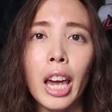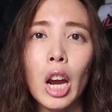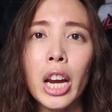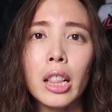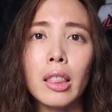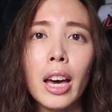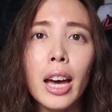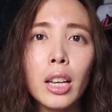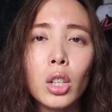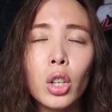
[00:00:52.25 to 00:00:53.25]
carried
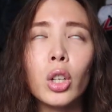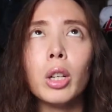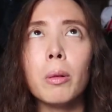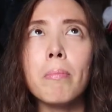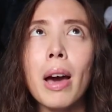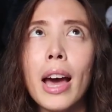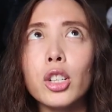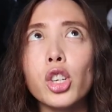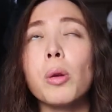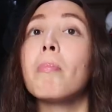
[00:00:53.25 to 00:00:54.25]
that could
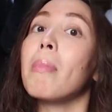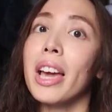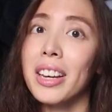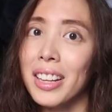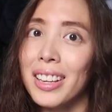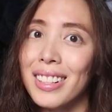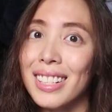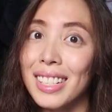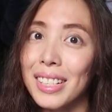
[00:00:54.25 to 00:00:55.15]
match my needs.